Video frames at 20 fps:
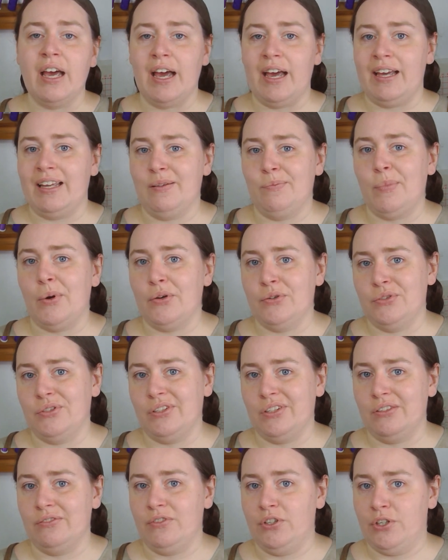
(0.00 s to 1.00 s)
and
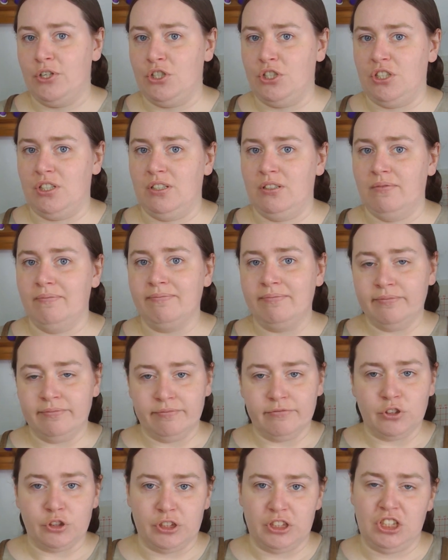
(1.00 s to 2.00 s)
post-conversion
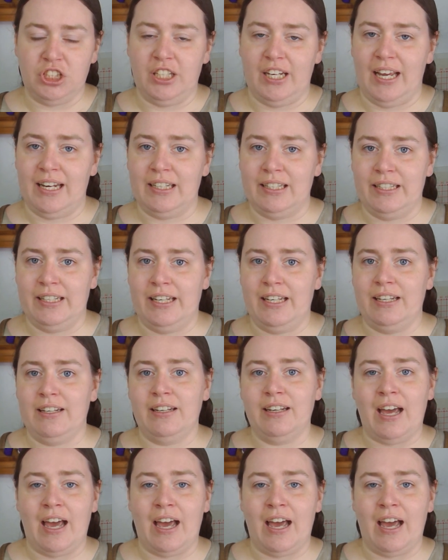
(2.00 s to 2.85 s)
Christianity